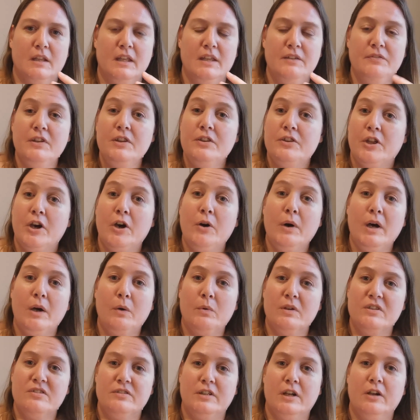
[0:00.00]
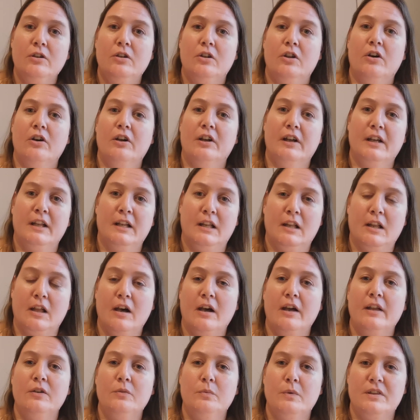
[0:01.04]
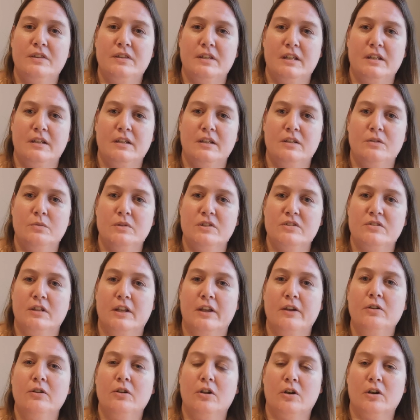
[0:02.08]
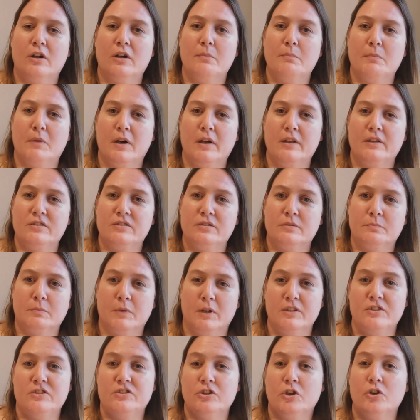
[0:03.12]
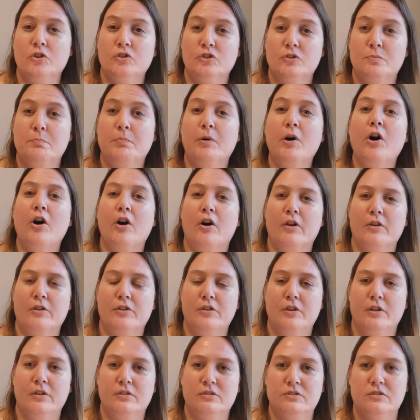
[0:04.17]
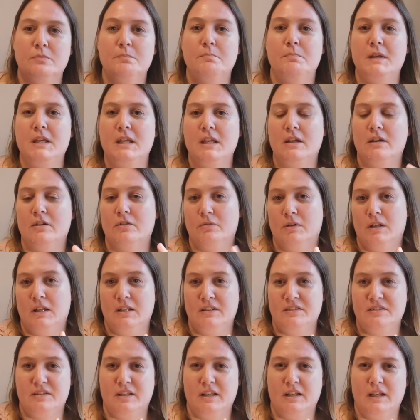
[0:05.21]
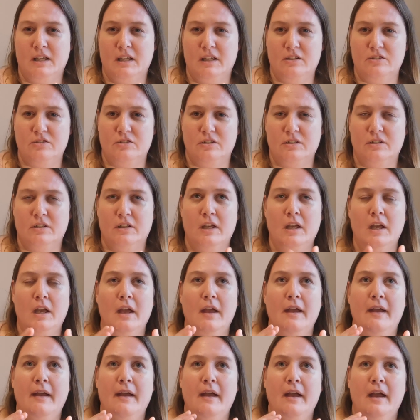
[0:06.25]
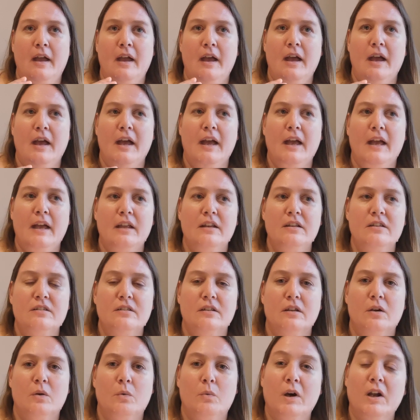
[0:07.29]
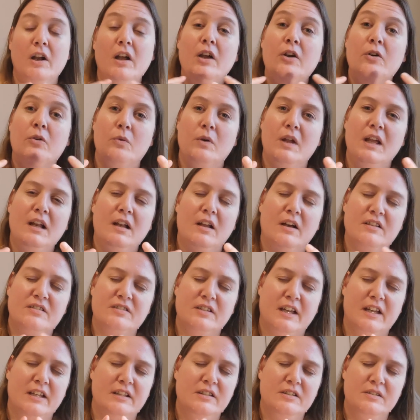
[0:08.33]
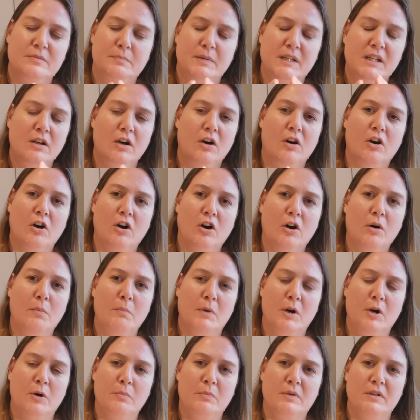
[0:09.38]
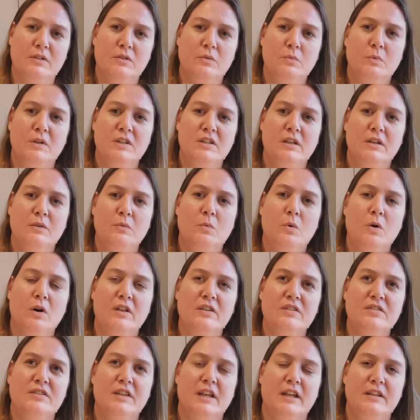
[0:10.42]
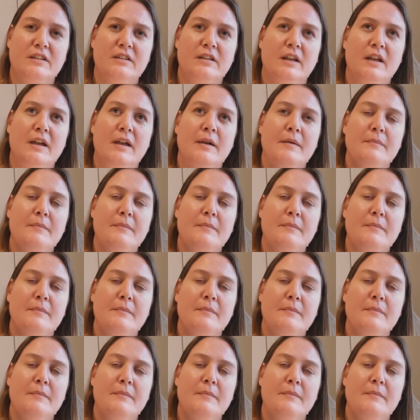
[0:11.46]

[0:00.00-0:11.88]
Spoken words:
Even though I was no longer aligned with it, it was no longer my soul's path to be a real estate agent. And what I realized, I had this big aha moment, was that